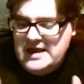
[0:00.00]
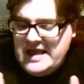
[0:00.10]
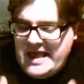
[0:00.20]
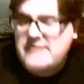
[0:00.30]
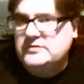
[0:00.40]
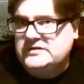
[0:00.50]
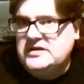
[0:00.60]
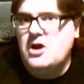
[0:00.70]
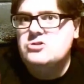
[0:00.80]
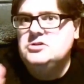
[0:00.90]
He was the
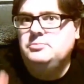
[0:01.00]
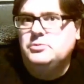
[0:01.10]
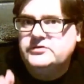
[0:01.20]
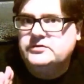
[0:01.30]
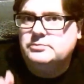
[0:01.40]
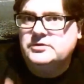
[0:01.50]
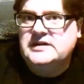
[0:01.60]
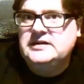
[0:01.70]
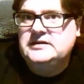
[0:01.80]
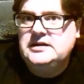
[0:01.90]
only person
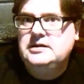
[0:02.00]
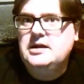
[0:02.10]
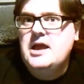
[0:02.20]
presenting